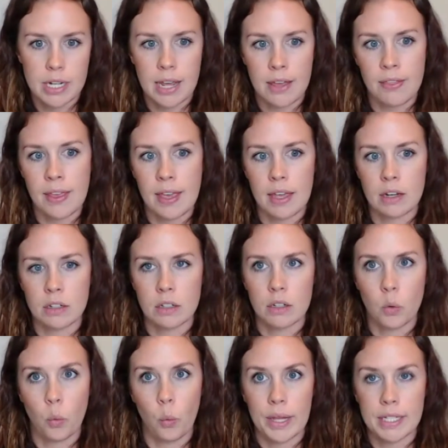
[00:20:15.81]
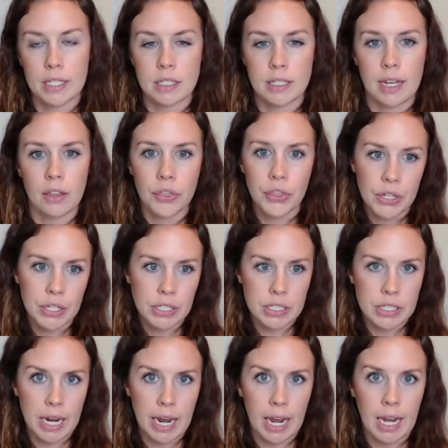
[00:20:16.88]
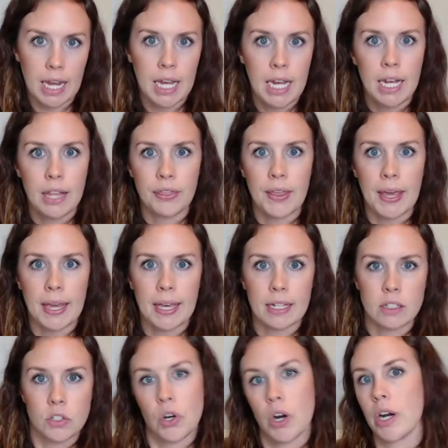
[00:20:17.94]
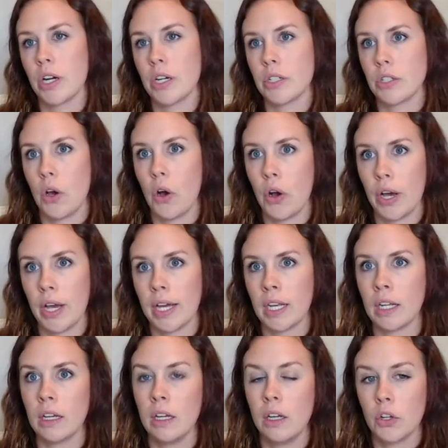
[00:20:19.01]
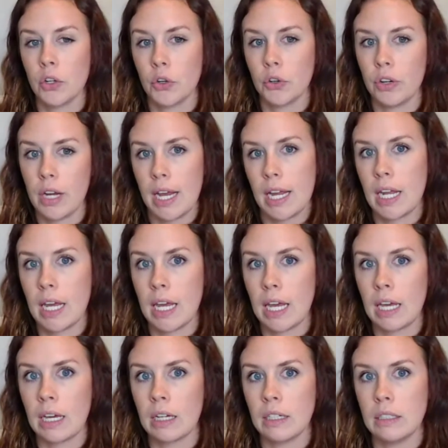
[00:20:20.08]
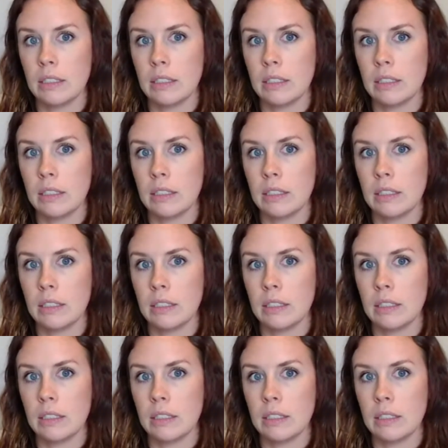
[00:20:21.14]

And then Wednesday, Thursday, they can start on creating